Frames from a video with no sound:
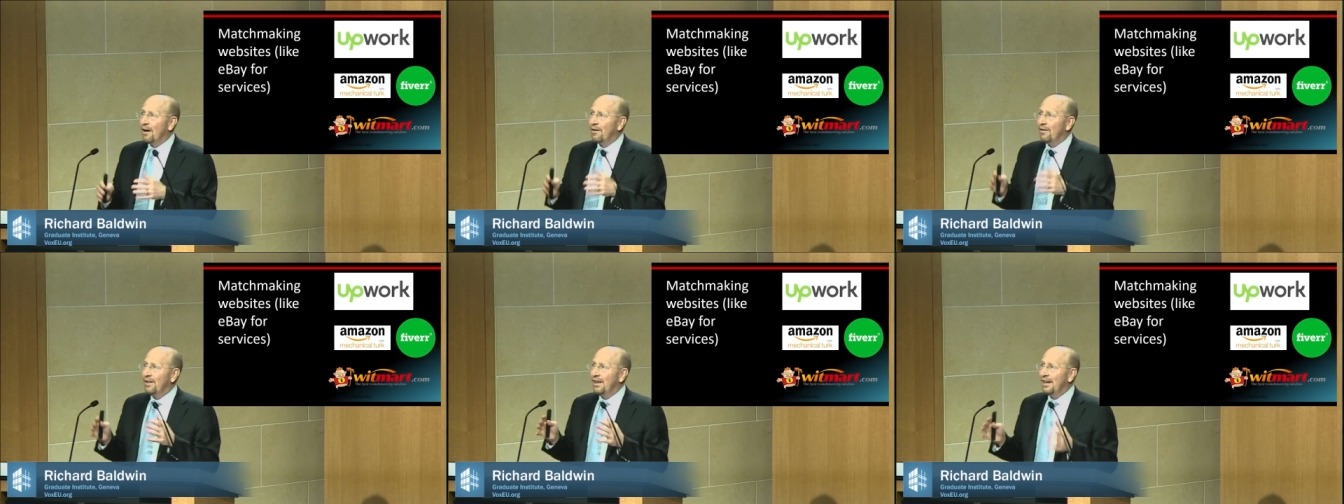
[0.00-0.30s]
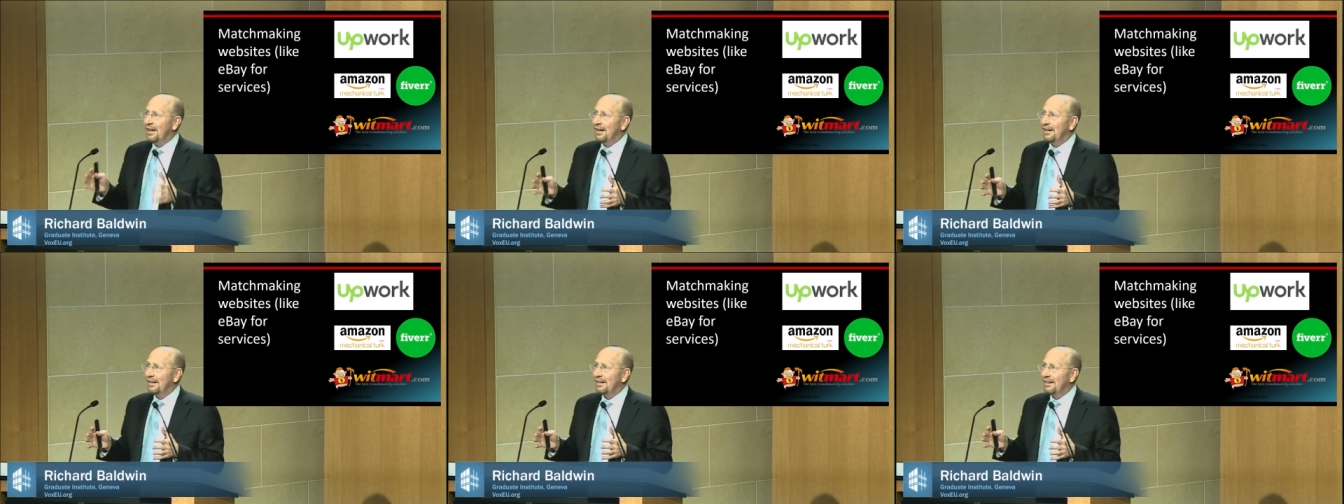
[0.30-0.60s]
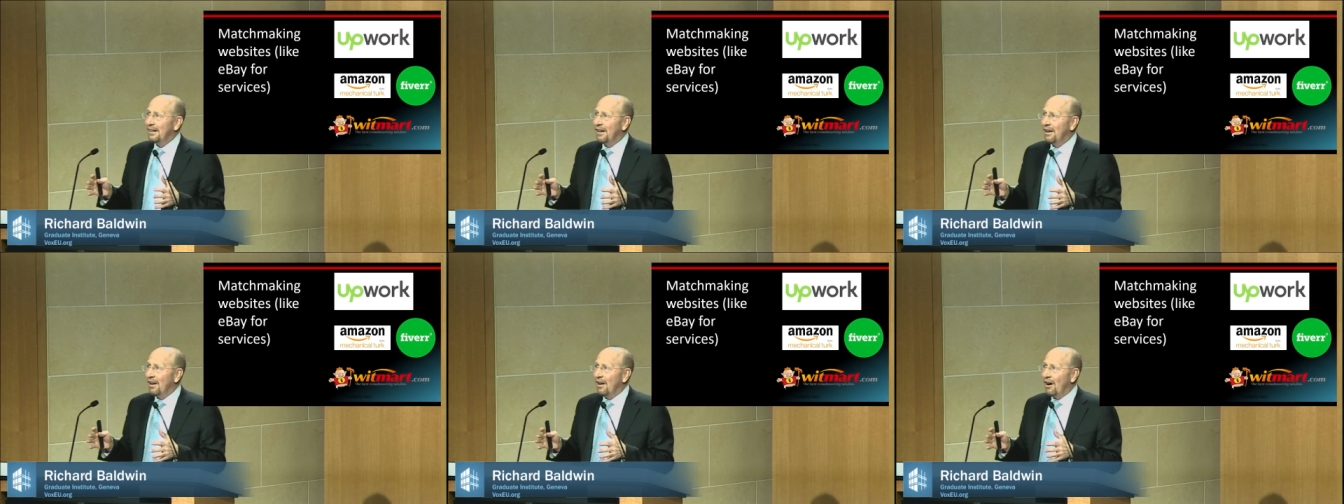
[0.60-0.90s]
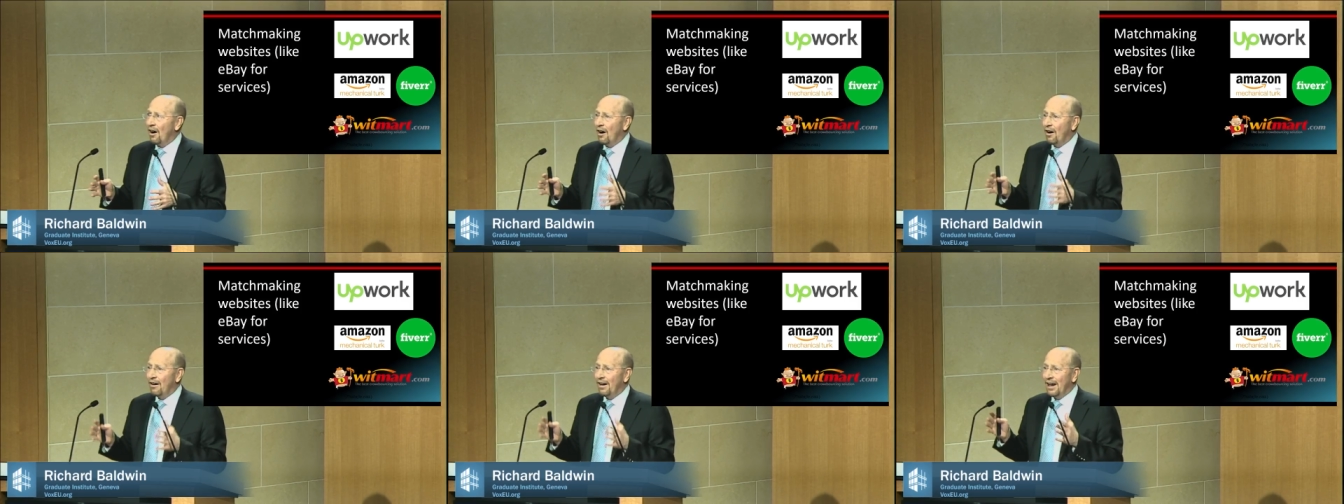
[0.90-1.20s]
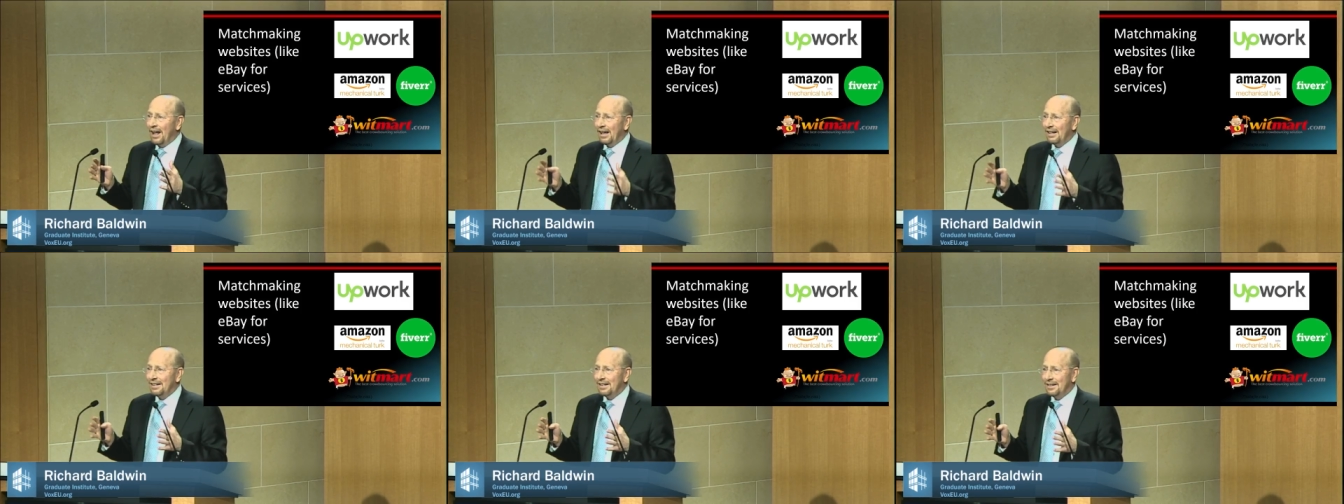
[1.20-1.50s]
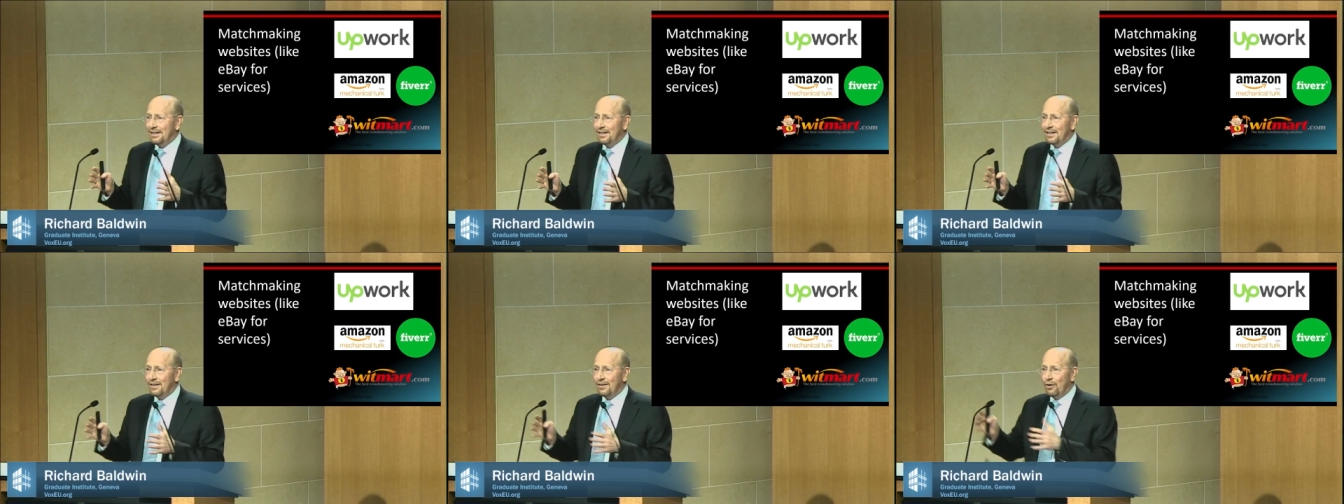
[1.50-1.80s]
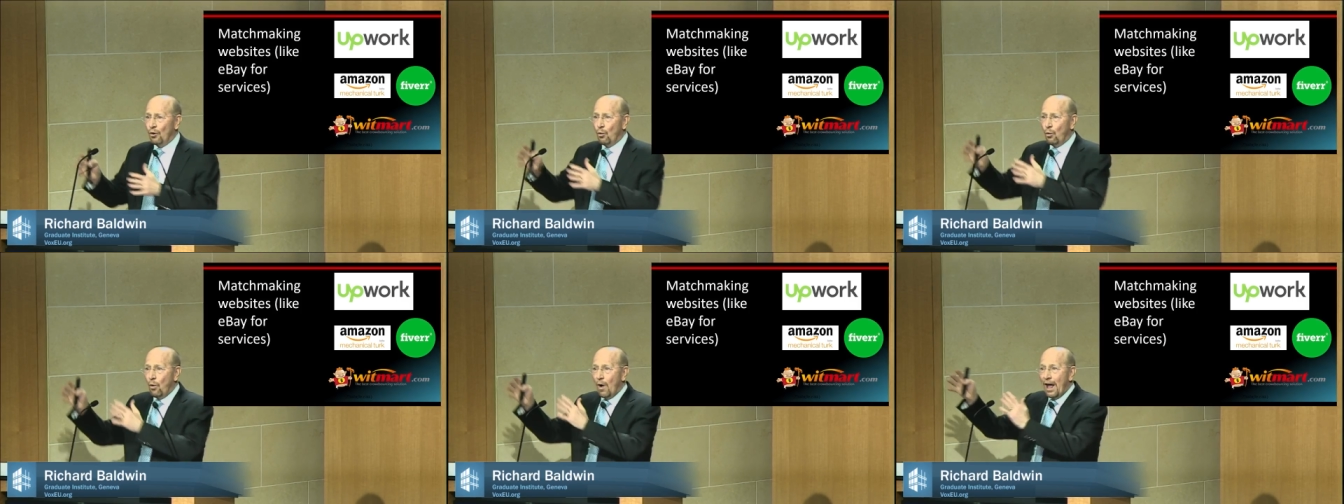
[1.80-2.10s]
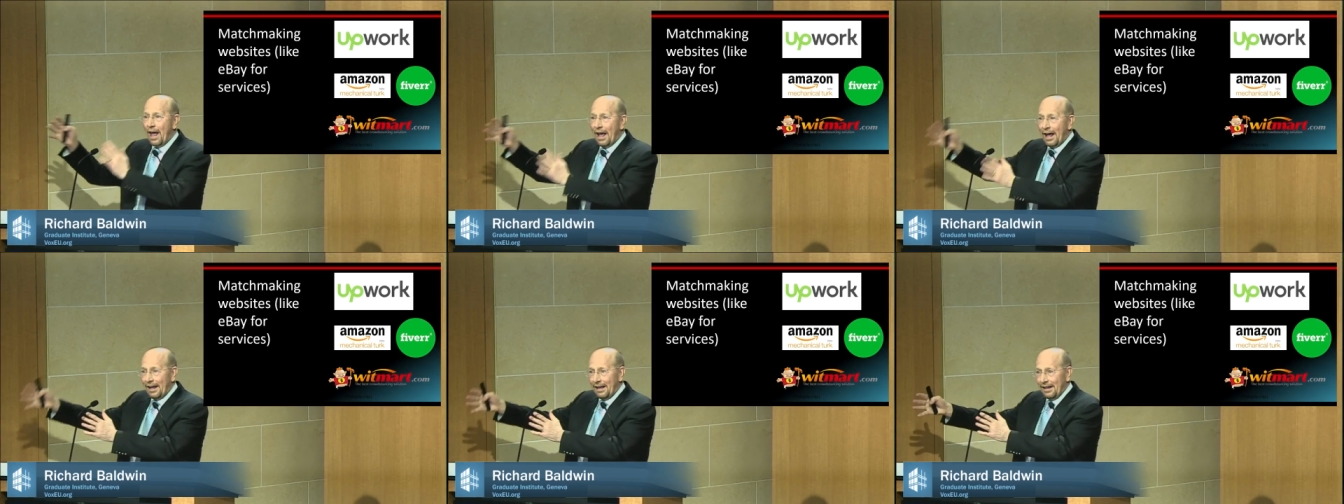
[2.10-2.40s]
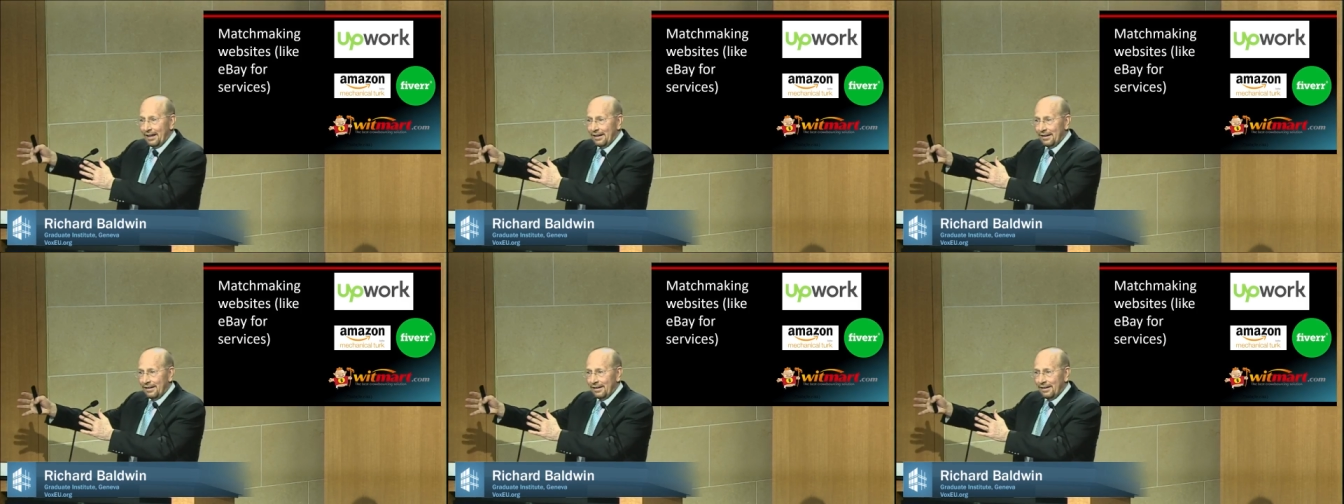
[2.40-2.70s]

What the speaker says: These are, in essence, the way